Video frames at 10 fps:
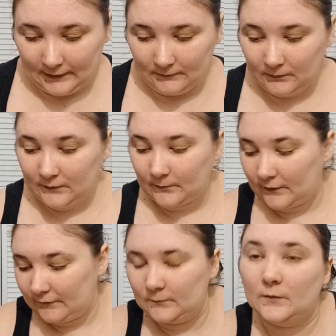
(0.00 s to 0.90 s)
My
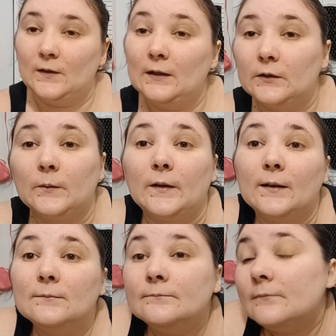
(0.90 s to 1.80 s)
smartphone ain't doing it.
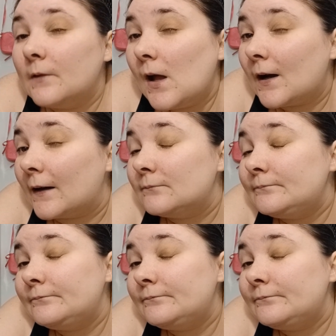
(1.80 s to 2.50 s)
Okay.